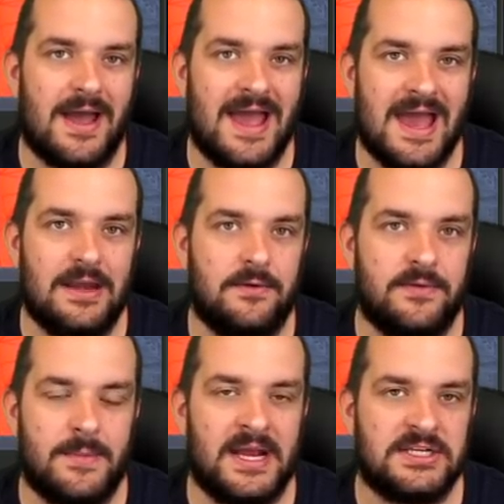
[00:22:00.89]
ahead of
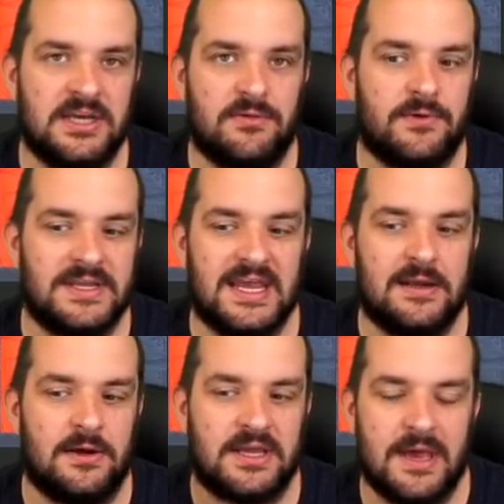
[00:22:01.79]
the match day 3 deadline.